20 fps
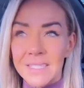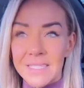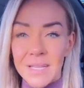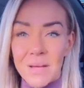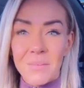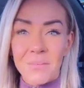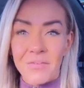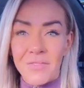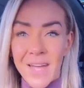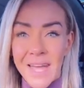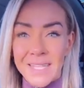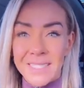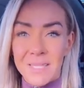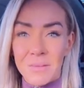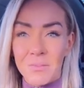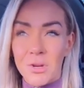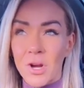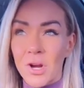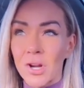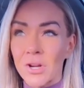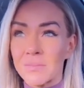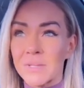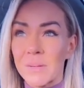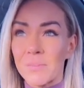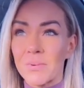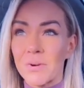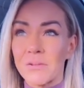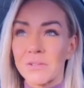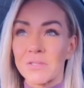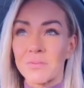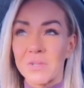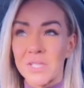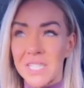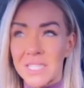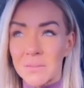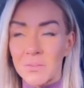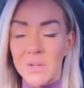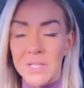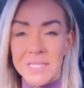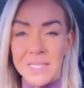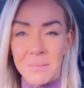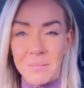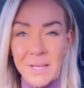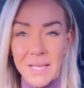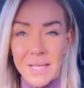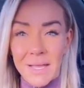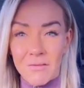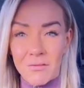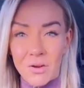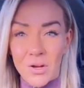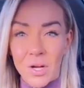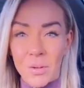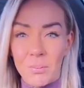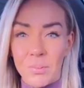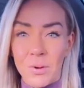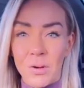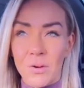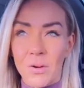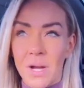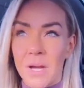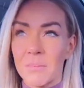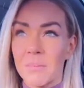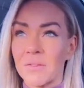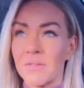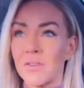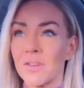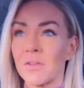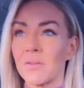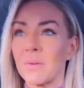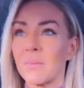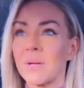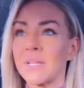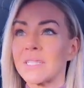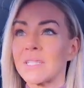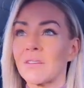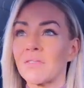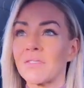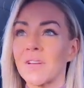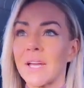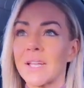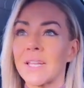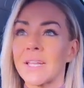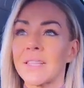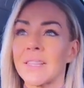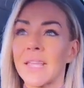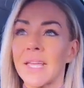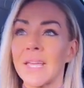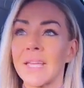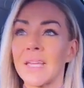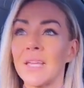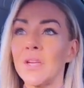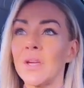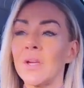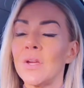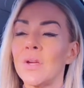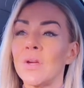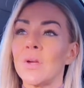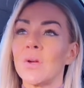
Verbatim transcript: some fat, some carbs approach, which is what's in my level up program if you're doing my self-guided thing.